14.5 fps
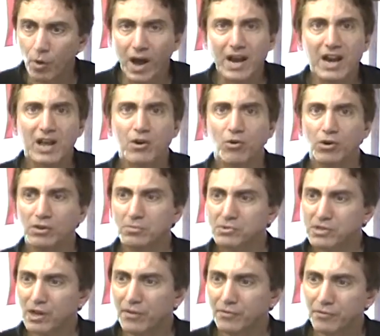now. Why do they call
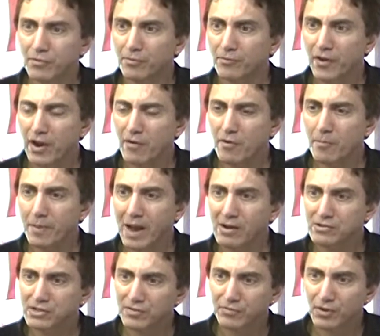themselves fair and
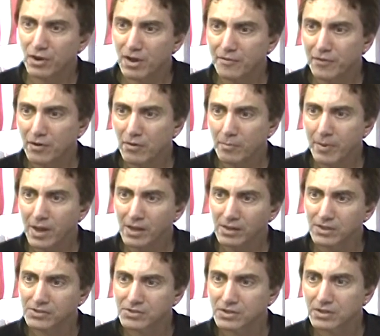balanced if they're not fair and
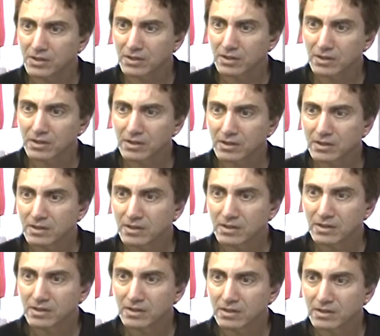balanced?
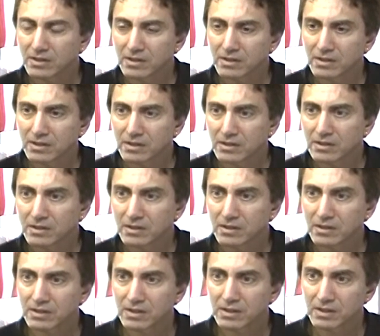Why do we have to hear
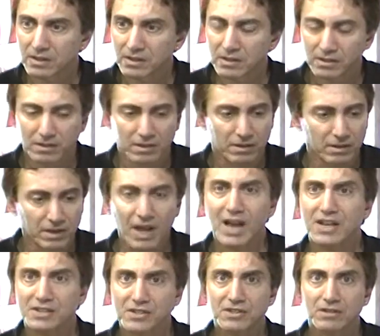the wrong side?
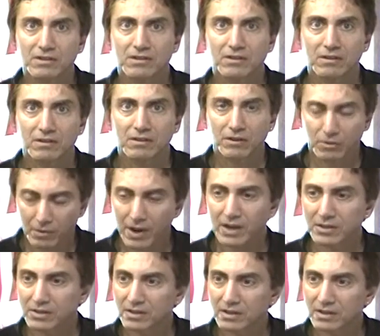Yes, correct.